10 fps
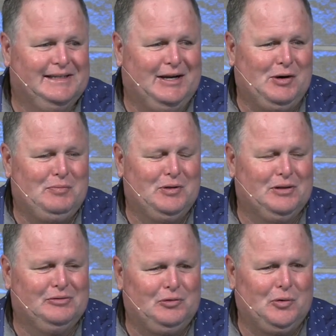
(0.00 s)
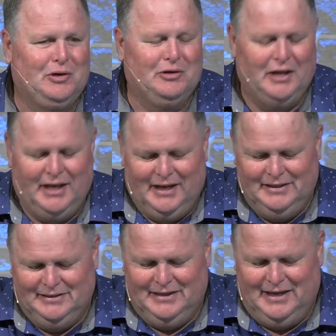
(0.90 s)
I hope you'll enjoy your day.
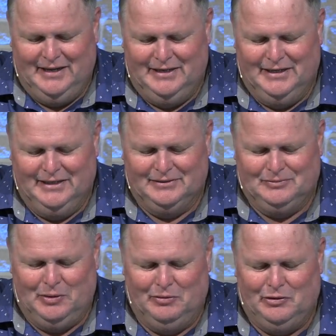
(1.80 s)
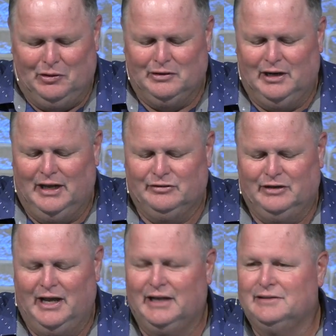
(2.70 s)
And we were talking last
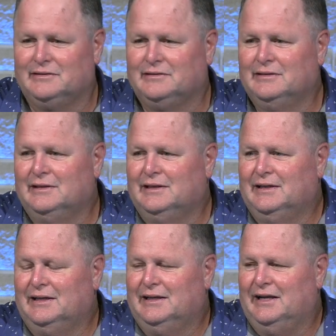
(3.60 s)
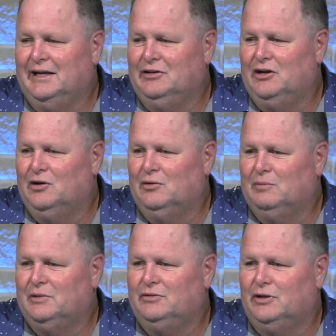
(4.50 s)
night, and you know,
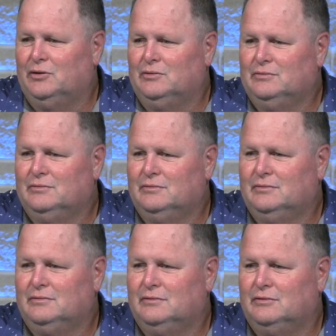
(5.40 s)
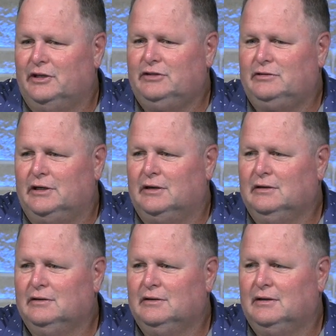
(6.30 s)
up until this year,
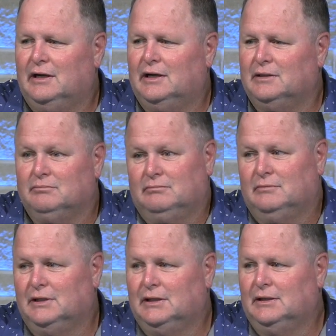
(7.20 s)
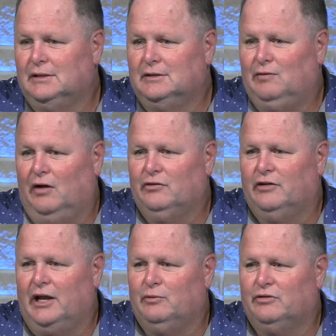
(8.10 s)
Father's
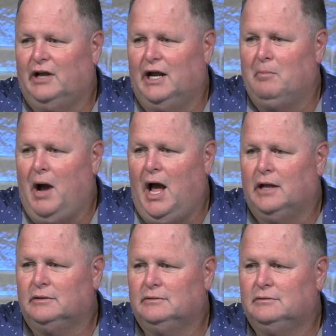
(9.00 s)
Day was kind of mine.